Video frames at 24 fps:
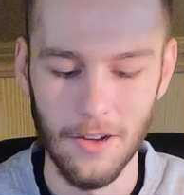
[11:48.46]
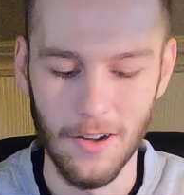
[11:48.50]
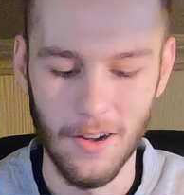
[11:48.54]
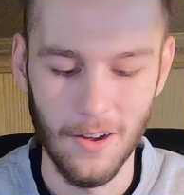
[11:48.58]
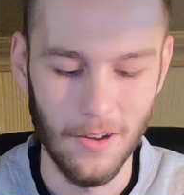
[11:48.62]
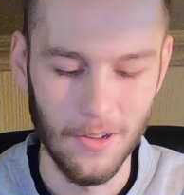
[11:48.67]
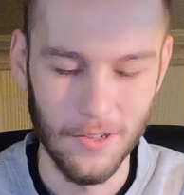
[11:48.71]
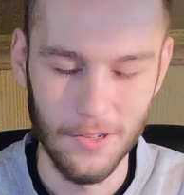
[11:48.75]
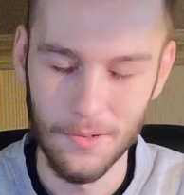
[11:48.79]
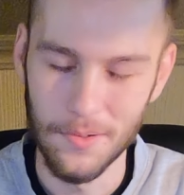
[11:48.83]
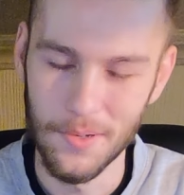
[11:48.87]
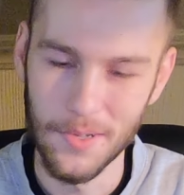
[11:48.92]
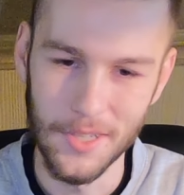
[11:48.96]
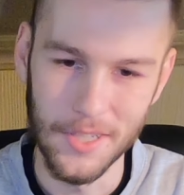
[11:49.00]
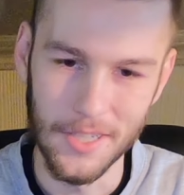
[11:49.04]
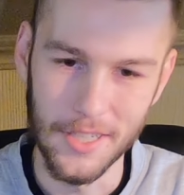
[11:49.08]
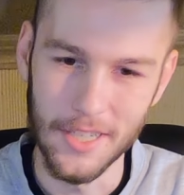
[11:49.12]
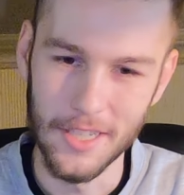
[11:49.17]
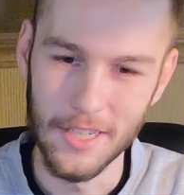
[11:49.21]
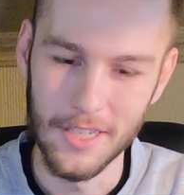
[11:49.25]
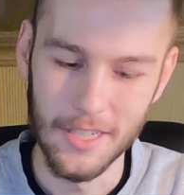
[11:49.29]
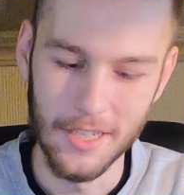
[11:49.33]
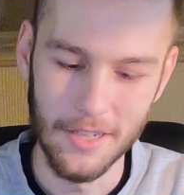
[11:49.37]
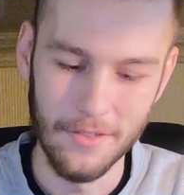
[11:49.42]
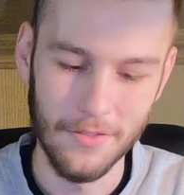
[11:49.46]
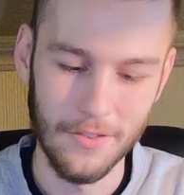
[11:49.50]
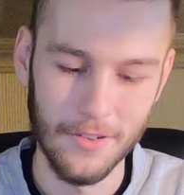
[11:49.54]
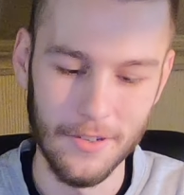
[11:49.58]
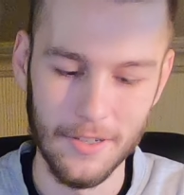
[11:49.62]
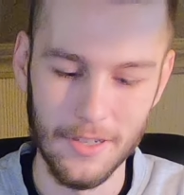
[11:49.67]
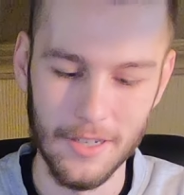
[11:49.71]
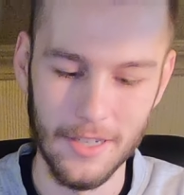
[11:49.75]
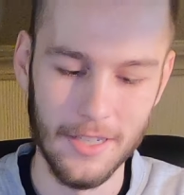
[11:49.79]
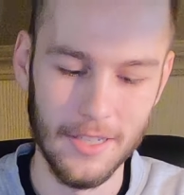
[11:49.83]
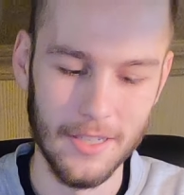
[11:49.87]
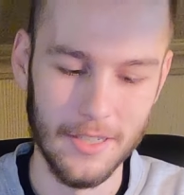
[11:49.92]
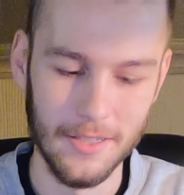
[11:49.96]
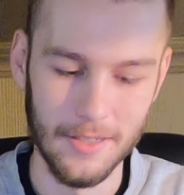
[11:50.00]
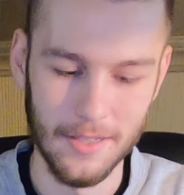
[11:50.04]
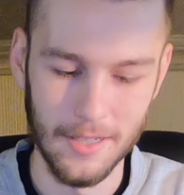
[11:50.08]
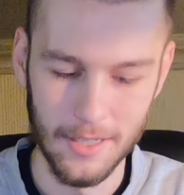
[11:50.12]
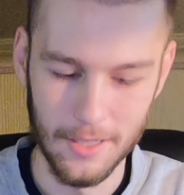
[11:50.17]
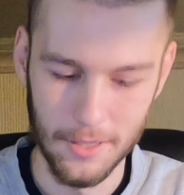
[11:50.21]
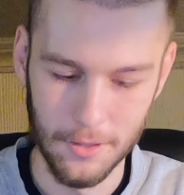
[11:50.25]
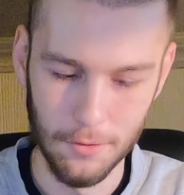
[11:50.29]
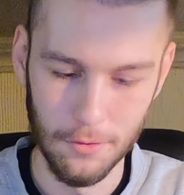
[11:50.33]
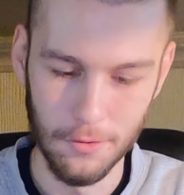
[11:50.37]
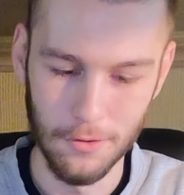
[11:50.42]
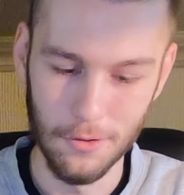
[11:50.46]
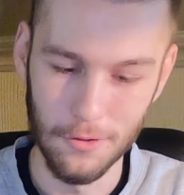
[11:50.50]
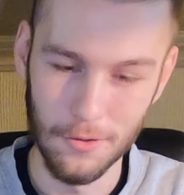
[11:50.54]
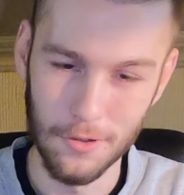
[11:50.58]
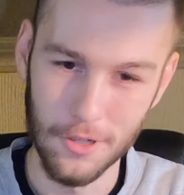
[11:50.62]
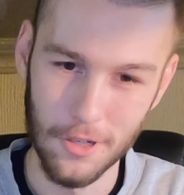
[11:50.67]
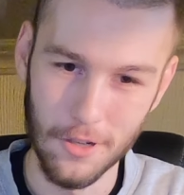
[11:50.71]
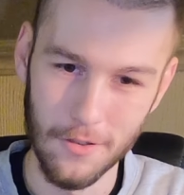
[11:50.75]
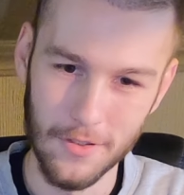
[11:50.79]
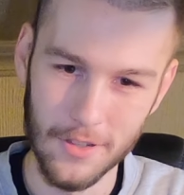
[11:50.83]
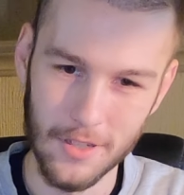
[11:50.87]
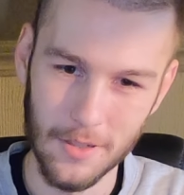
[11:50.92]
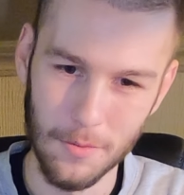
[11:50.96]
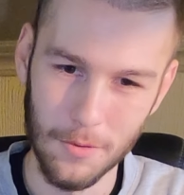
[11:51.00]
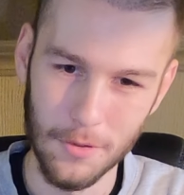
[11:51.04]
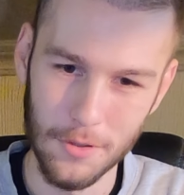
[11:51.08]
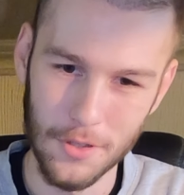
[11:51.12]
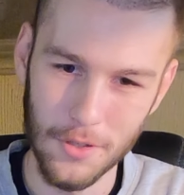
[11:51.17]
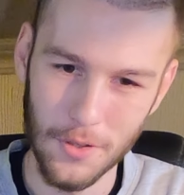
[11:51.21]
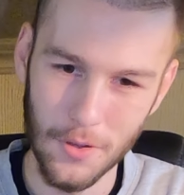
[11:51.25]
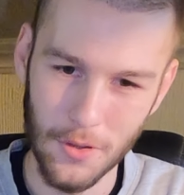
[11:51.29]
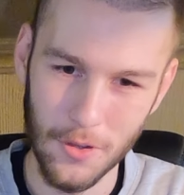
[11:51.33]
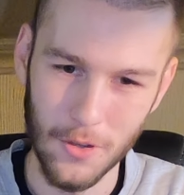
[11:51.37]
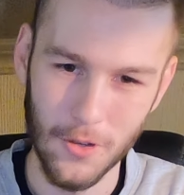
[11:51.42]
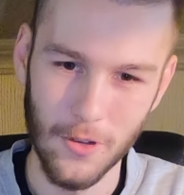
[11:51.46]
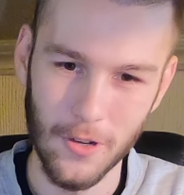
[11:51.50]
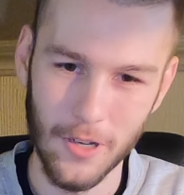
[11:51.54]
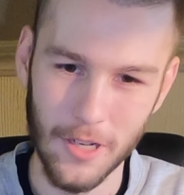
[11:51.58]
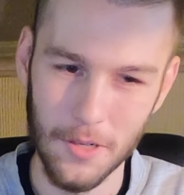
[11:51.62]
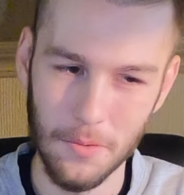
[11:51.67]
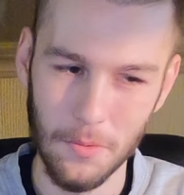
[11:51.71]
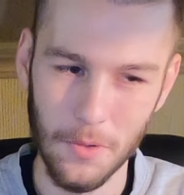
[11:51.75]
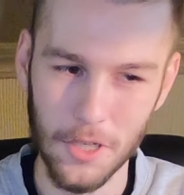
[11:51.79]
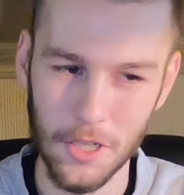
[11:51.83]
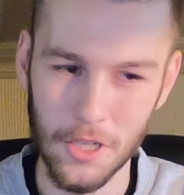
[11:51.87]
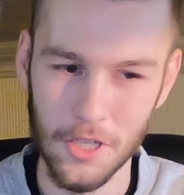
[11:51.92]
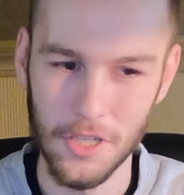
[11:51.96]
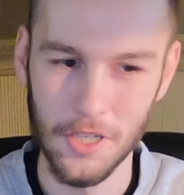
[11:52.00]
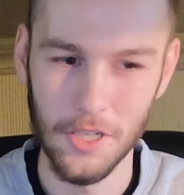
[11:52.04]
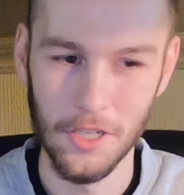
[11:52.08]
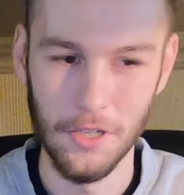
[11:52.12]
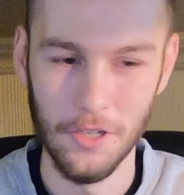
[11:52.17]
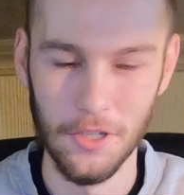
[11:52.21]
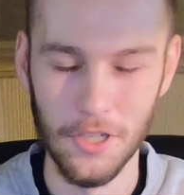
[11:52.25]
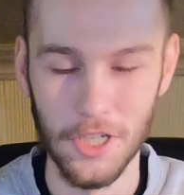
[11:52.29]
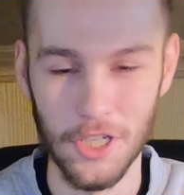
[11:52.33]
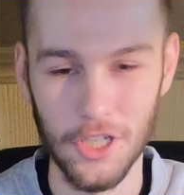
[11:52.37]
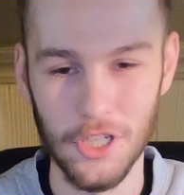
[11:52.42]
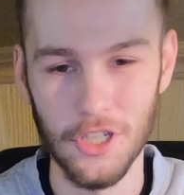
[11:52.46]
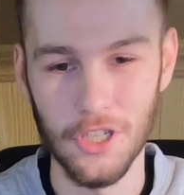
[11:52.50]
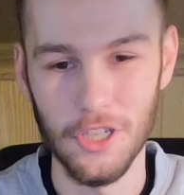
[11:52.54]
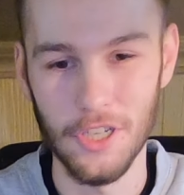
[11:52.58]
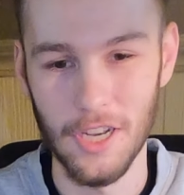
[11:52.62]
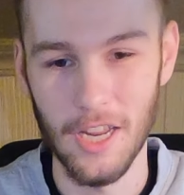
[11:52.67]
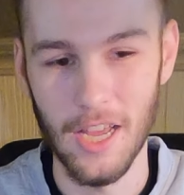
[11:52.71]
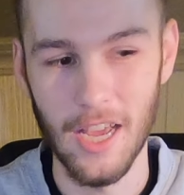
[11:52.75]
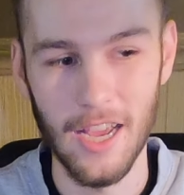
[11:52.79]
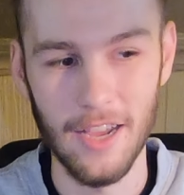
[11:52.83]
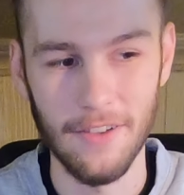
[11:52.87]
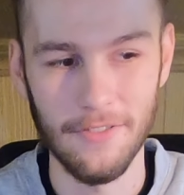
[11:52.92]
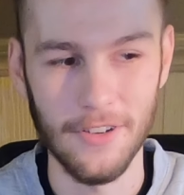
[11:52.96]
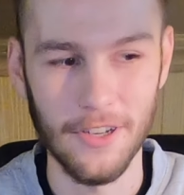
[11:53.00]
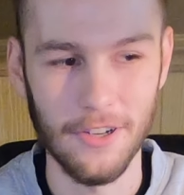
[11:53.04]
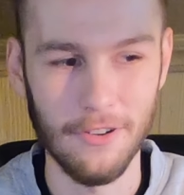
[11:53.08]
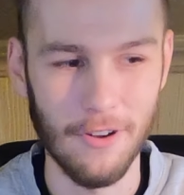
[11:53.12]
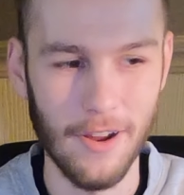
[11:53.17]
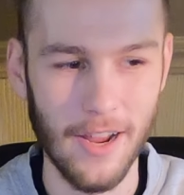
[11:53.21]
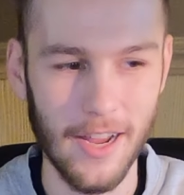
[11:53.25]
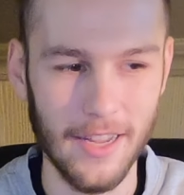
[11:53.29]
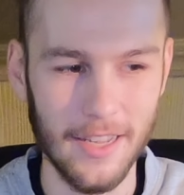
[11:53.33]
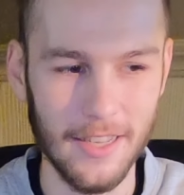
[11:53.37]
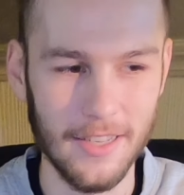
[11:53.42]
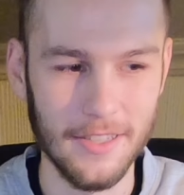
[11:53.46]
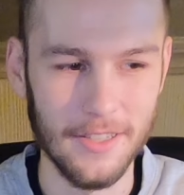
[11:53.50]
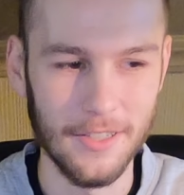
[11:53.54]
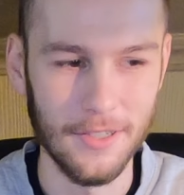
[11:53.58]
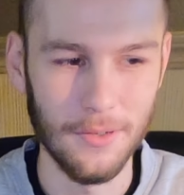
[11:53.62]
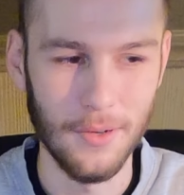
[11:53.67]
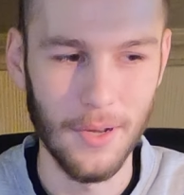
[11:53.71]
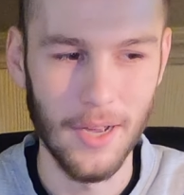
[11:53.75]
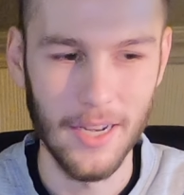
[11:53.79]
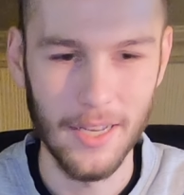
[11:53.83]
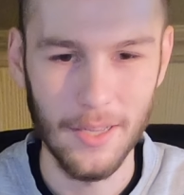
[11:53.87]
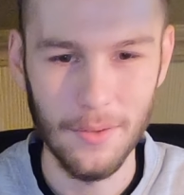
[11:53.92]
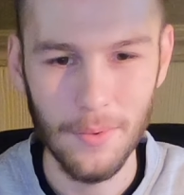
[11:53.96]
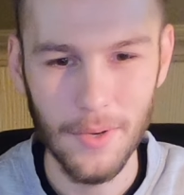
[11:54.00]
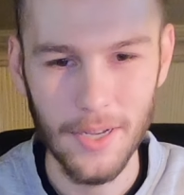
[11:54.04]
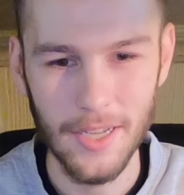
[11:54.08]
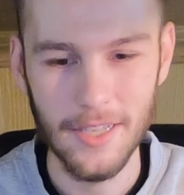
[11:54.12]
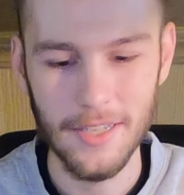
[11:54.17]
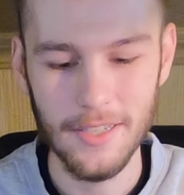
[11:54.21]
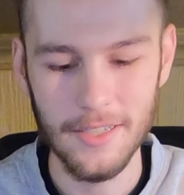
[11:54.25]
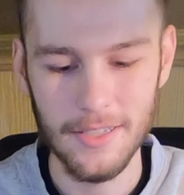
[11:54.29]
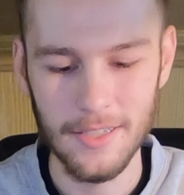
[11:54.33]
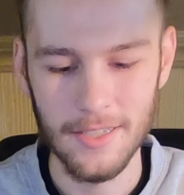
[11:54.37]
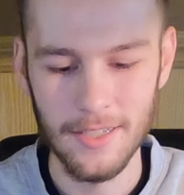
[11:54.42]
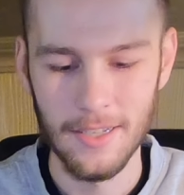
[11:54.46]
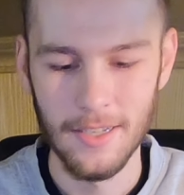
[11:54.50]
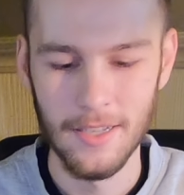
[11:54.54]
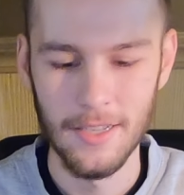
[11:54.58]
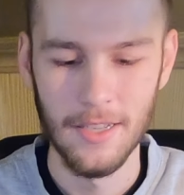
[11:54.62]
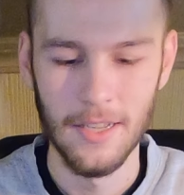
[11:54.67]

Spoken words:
All you're really getting different is a user serviceable solenoid, which you shouldn't have to crack into anyways,